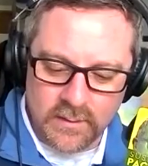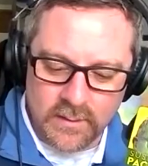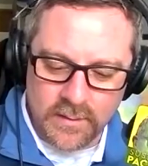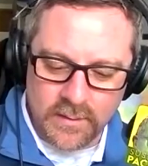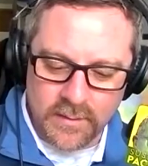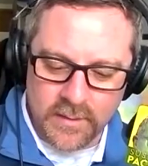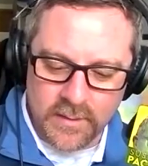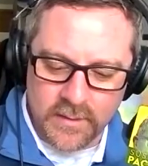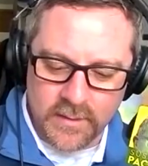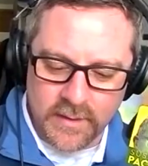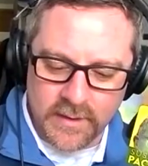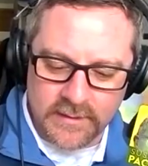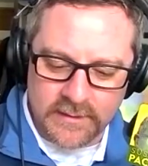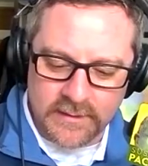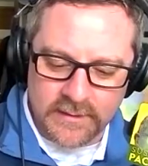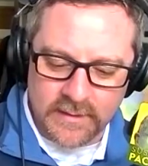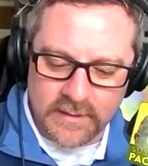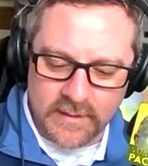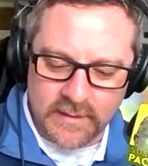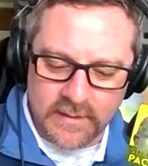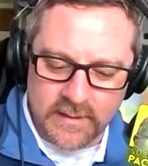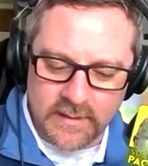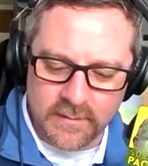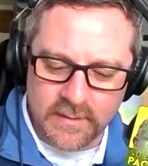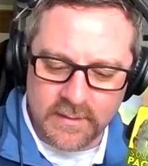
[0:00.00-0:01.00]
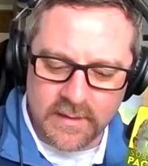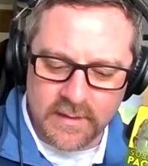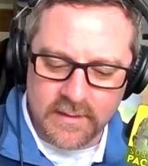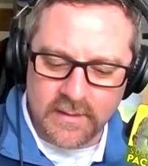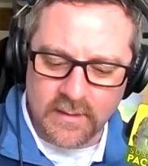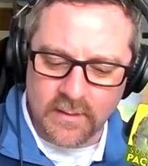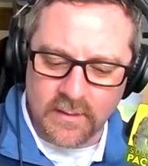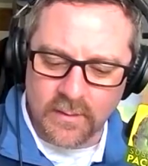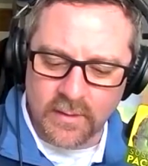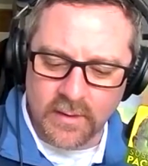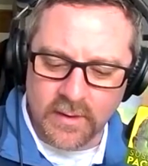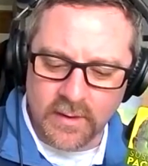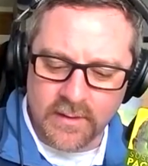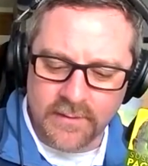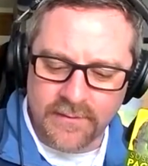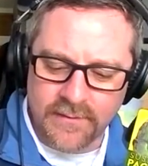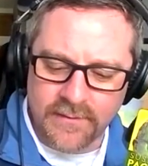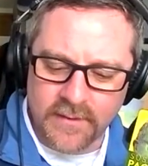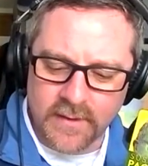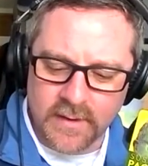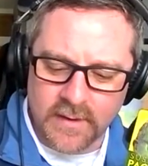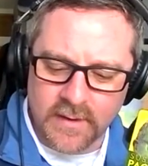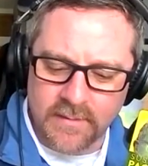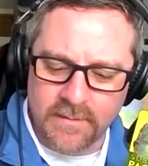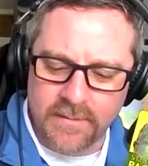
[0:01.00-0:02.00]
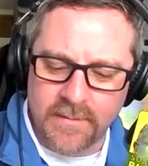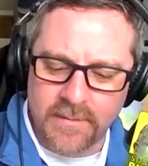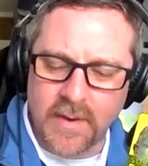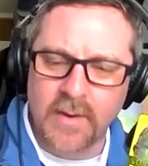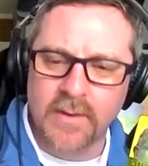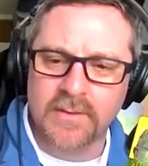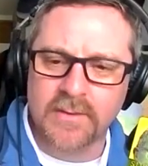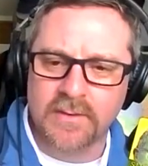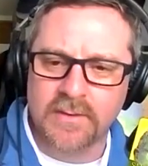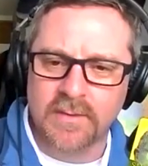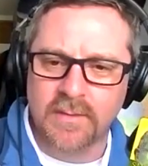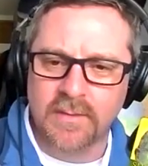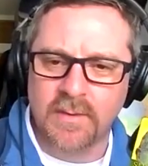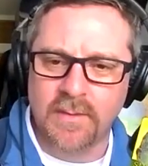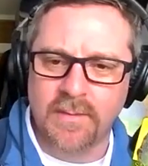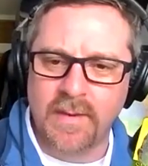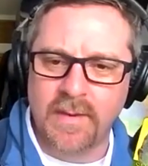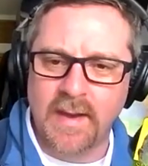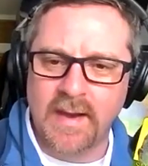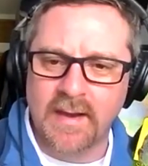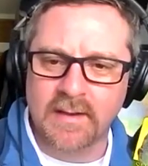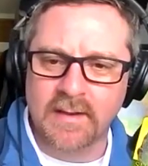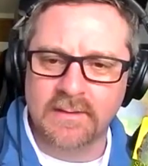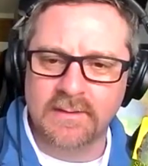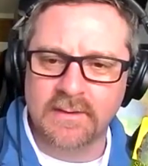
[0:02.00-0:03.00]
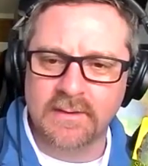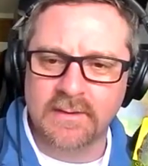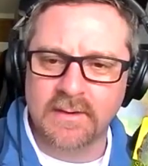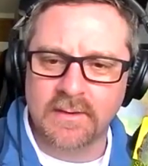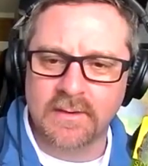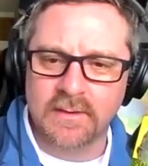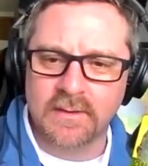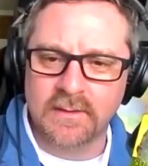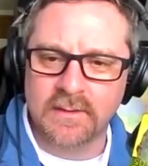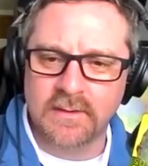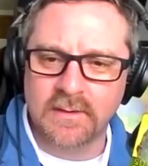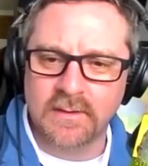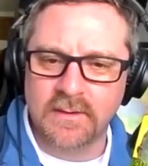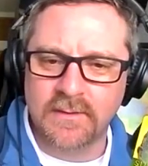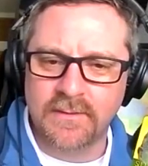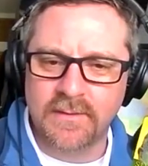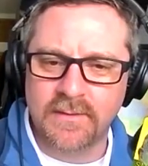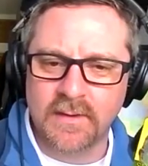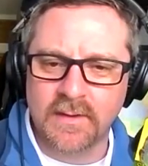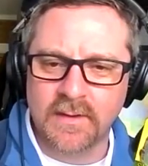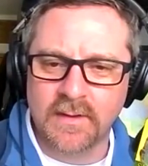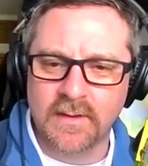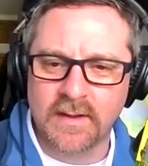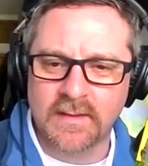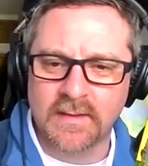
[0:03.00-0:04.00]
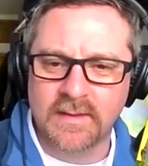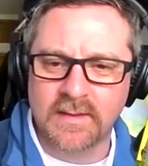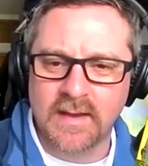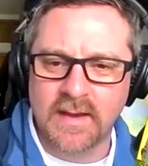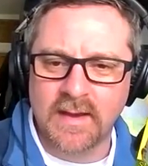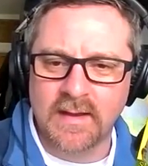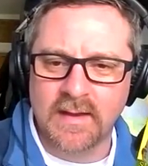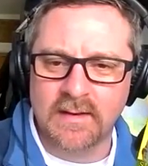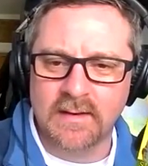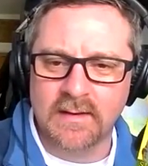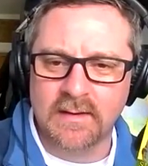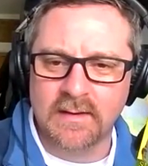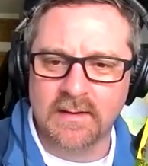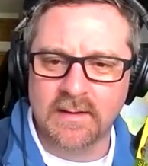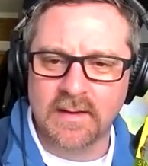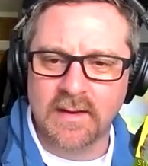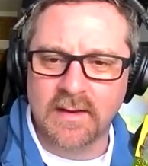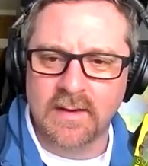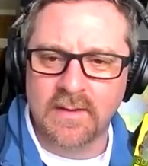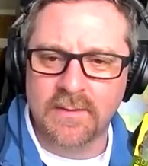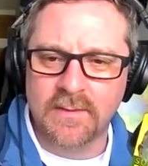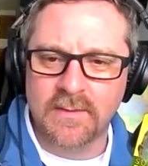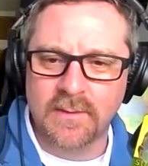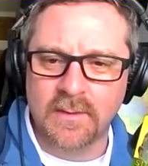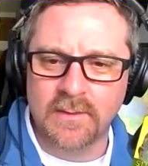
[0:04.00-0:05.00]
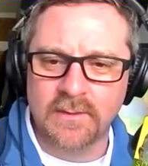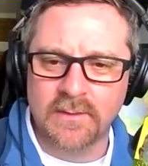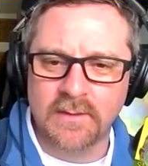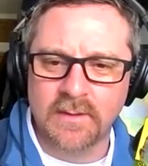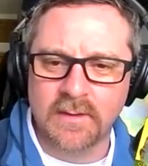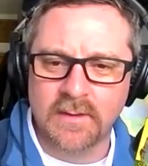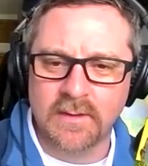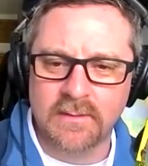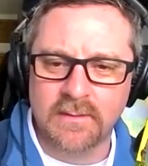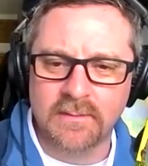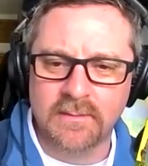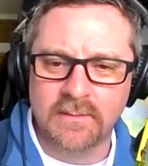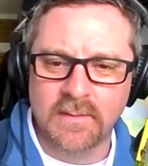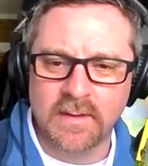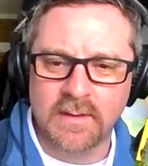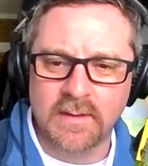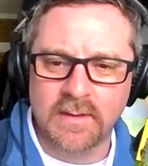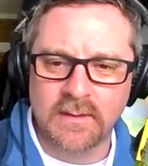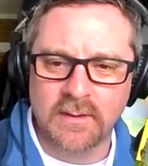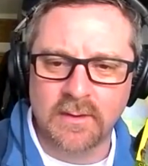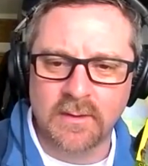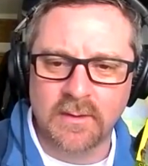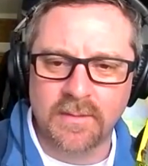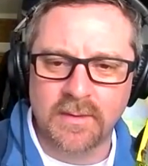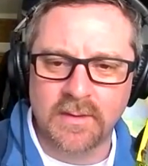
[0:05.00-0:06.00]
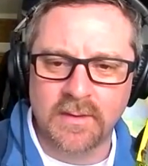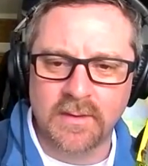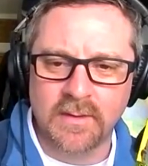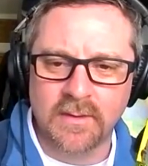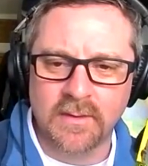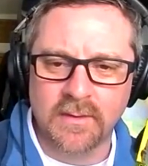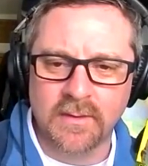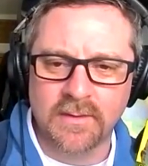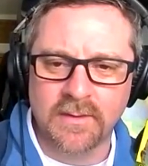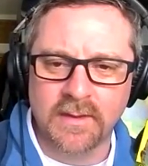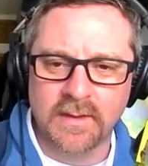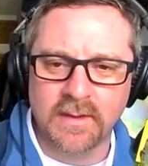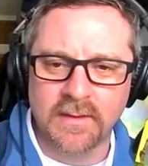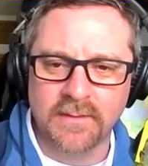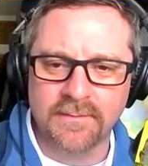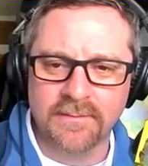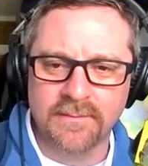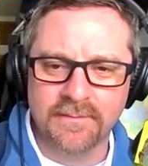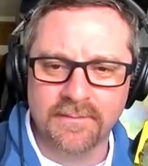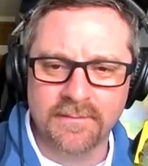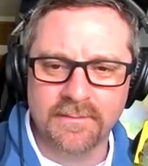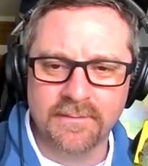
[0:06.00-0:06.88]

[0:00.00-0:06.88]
One more question. Does it work for compostable packaging, or do you feel like that kind of throws a, a loop in the whole thing?